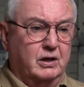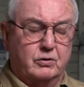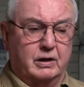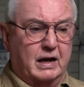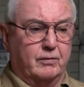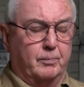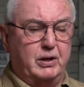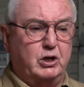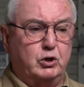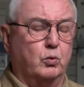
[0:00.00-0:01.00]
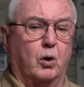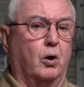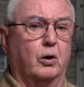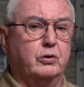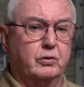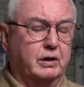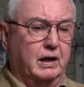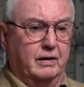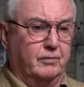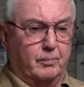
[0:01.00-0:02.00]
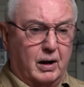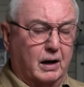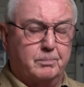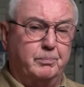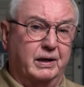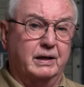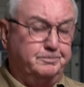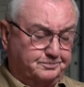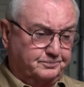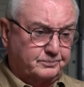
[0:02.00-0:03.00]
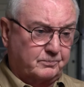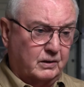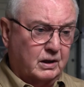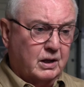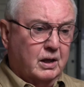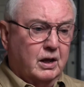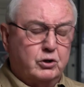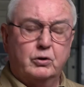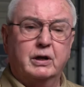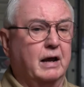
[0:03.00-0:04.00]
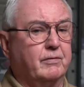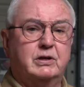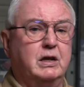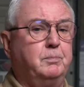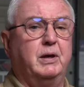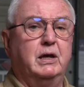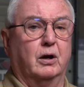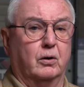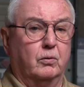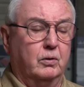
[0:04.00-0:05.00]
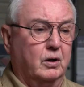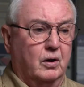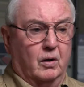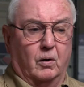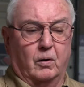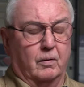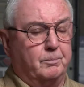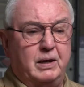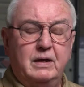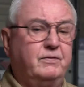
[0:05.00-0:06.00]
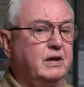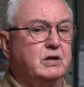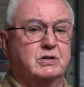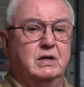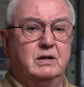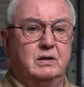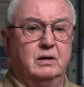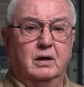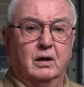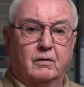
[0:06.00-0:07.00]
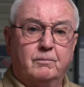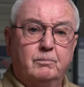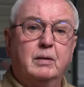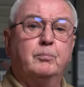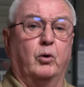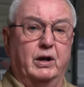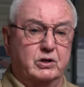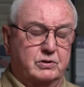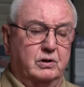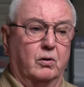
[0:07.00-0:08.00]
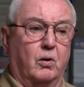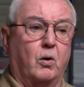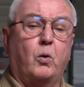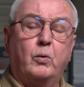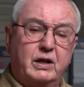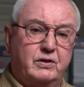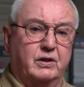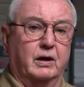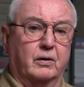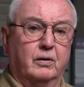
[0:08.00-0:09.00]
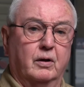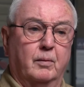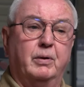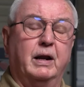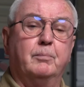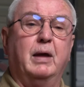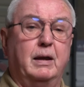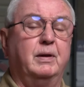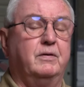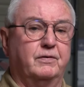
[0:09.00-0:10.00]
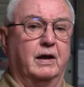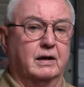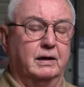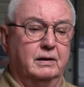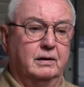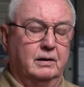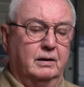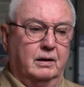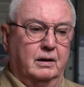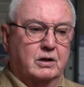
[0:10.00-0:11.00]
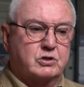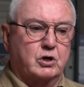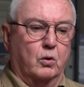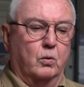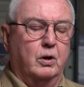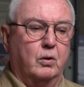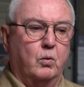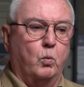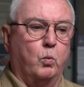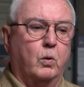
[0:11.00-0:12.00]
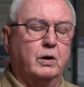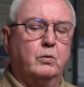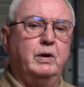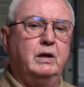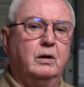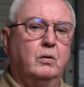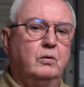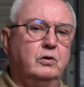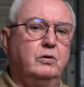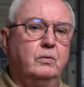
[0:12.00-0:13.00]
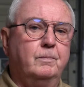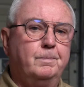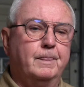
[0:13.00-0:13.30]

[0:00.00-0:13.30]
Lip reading: You can have a BUR, you can have a mod bit, you can have a TPO or a PVC membranes already there, but it may be failing. So what do?